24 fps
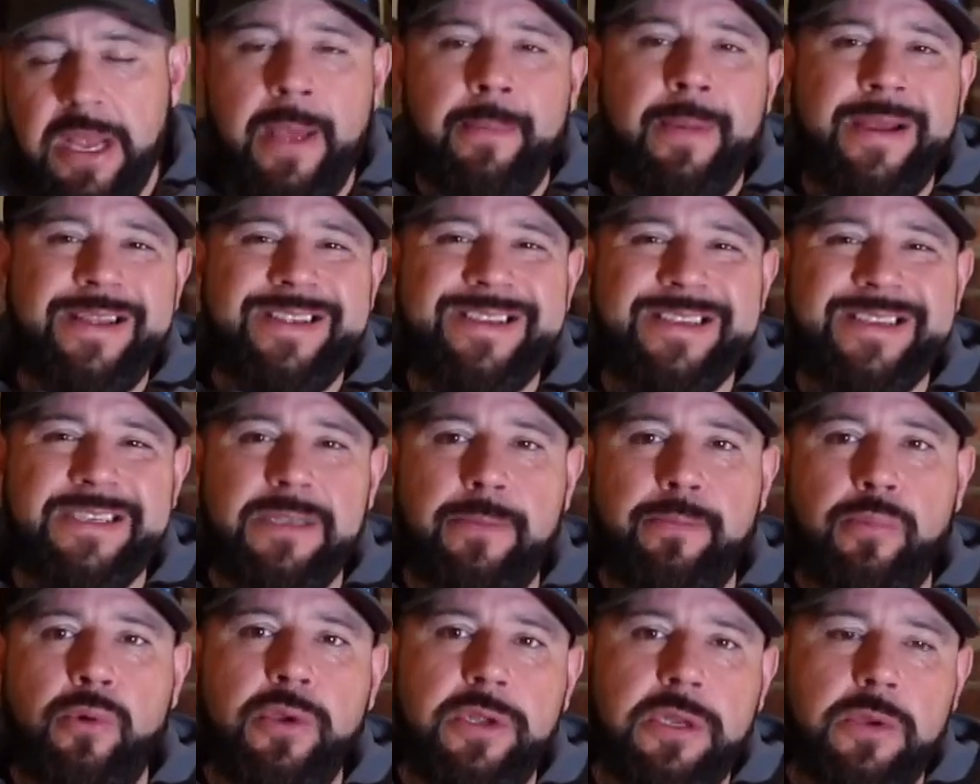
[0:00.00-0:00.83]
Am I
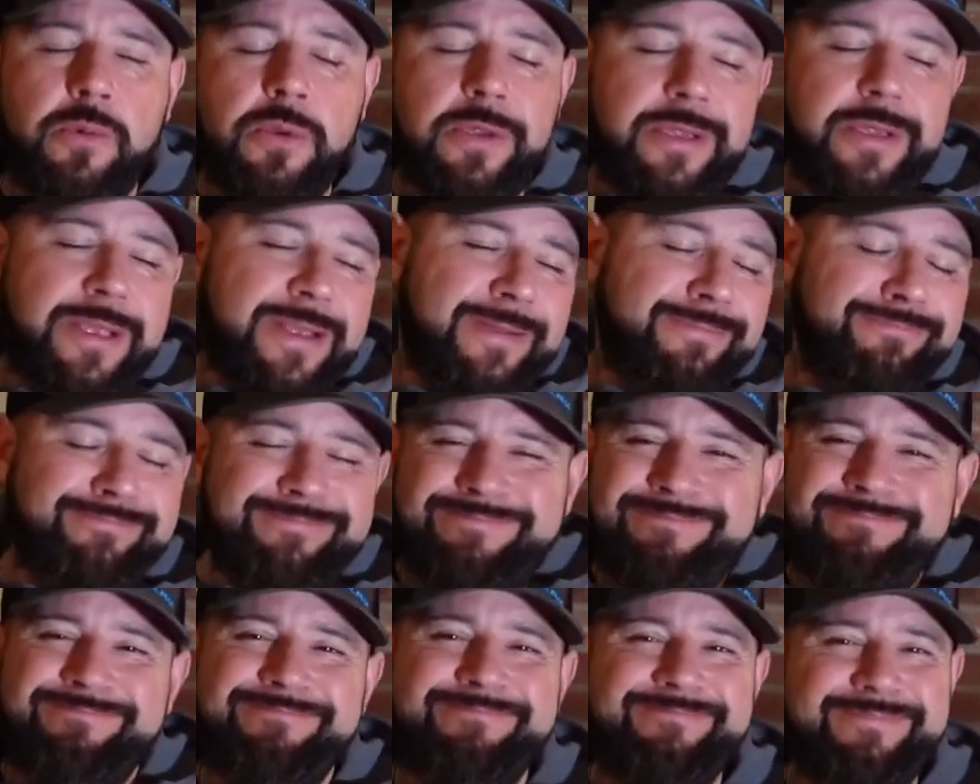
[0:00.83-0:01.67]
disappointed with it?
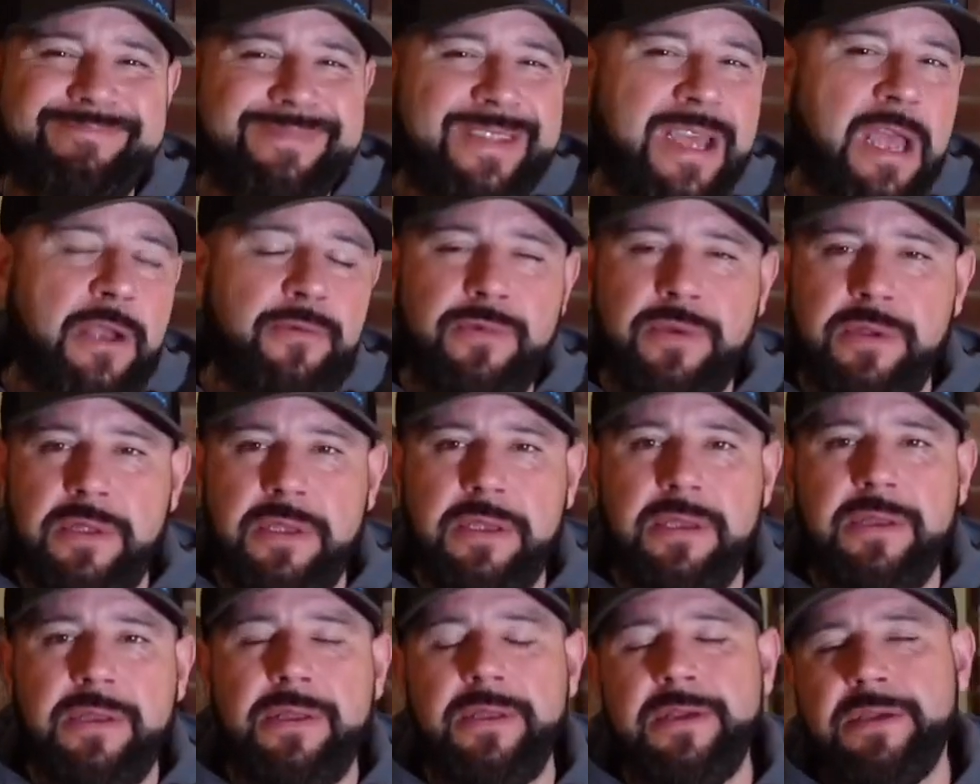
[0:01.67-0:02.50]
Not
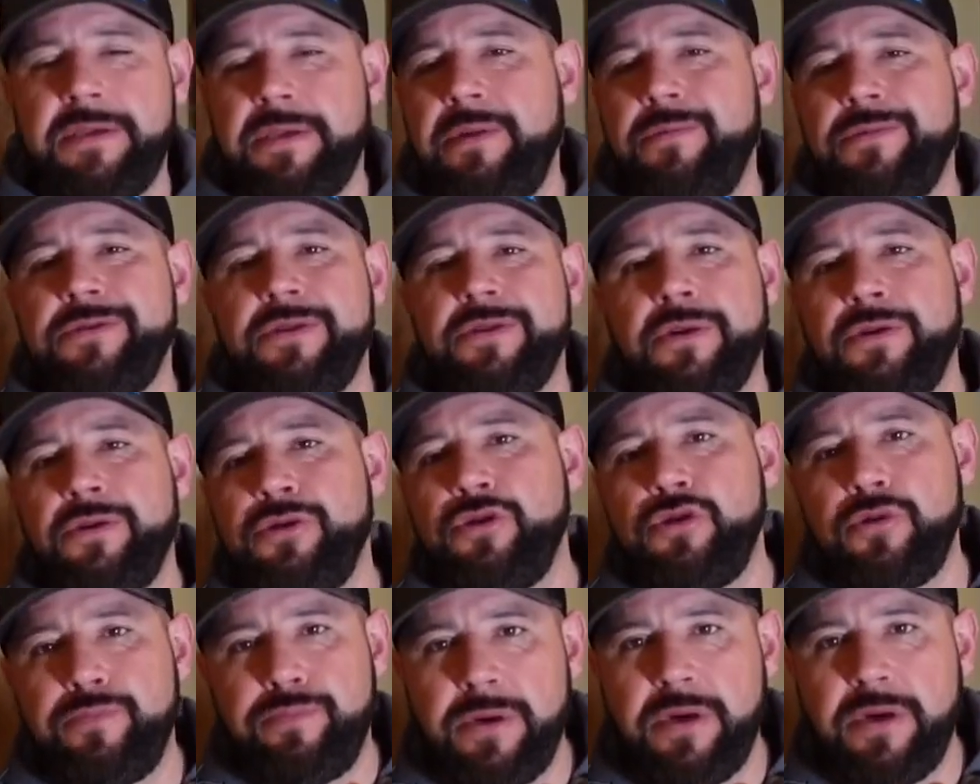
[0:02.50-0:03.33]
really. Listen, it was
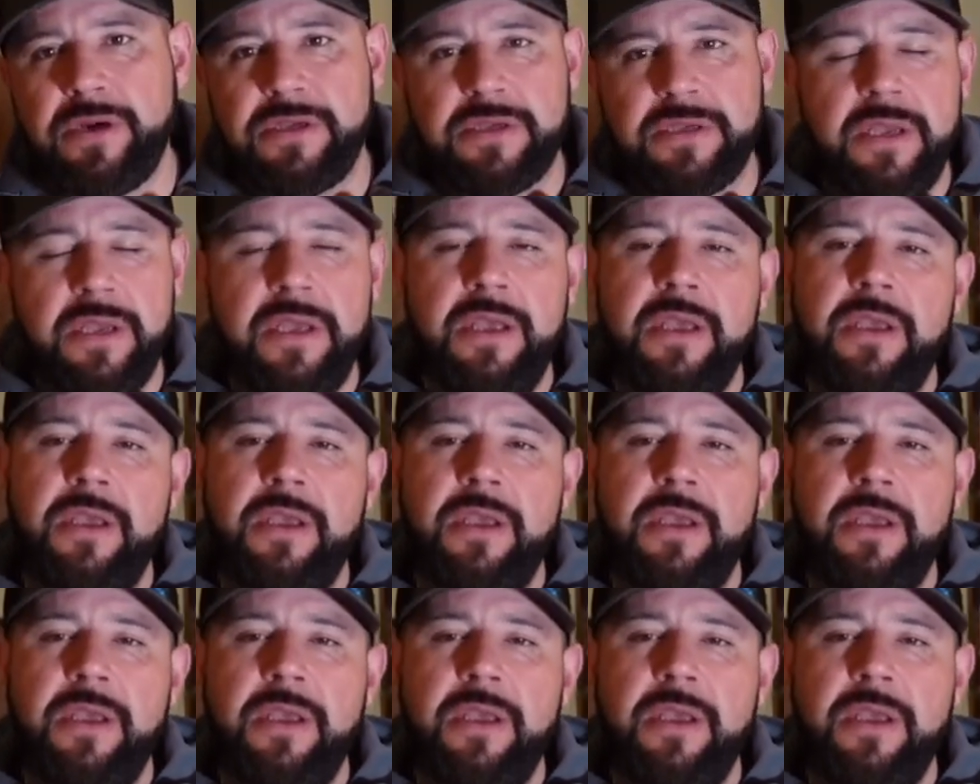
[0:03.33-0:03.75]
$100.